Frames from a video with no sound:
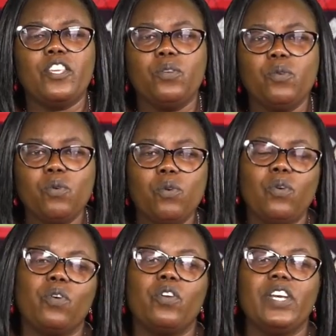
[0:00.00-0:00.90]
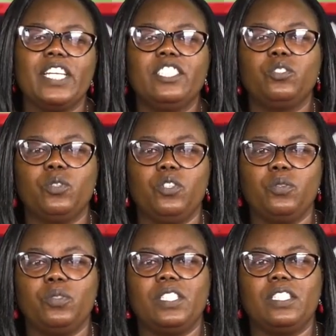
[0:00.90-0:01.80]
you need to
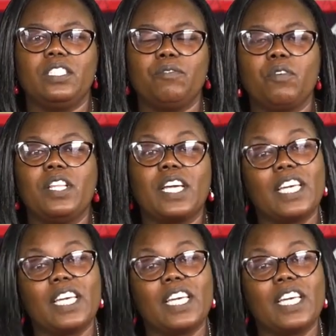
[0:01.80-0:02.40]
use it for the